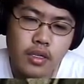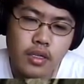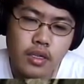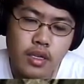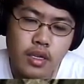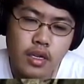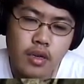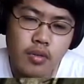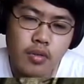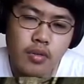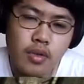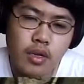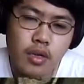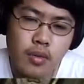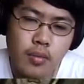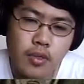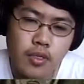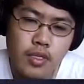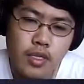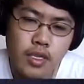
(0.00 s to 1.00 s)
Oh,
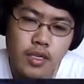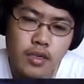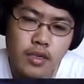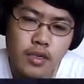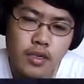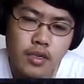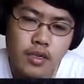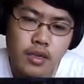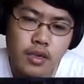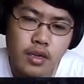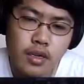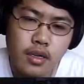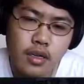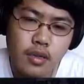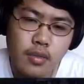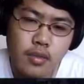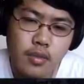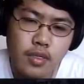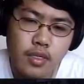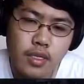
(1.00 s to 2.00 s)
almost there.
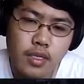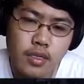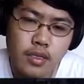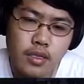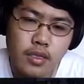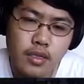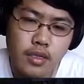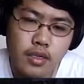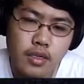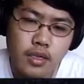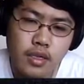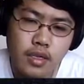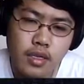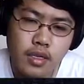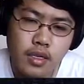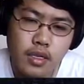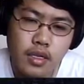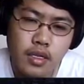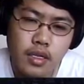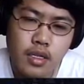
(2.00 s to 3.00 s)
Almost there.
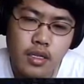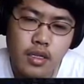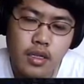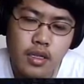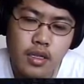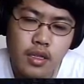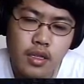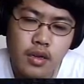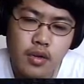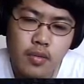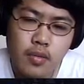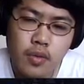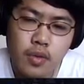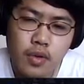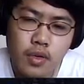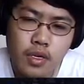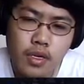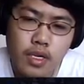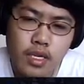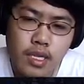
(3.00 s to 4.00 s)
A little
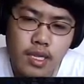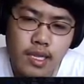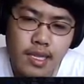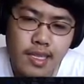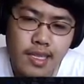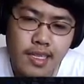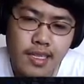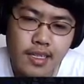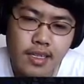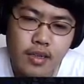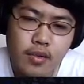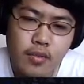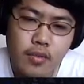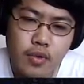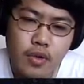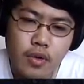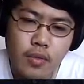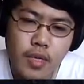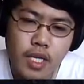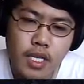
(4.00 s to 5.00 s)
more. A little more.
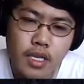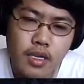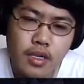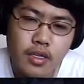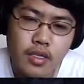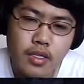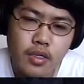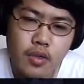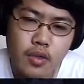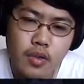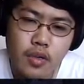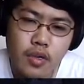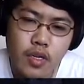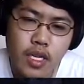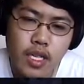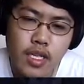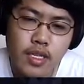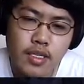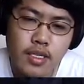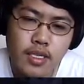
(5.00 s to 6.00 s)
Oh my gosh, he's throwing
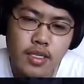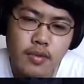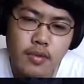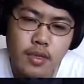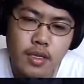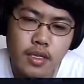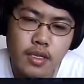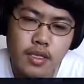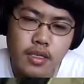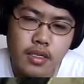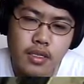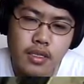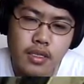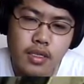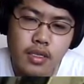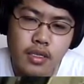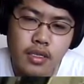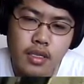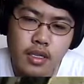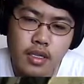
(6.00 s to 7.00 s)
grenades. That's why.
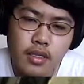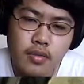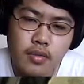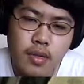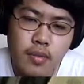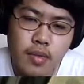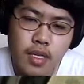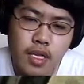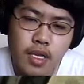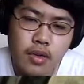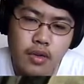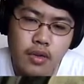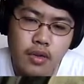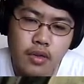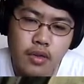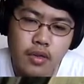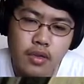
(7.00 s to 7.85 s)
That's why I'm getting hurt.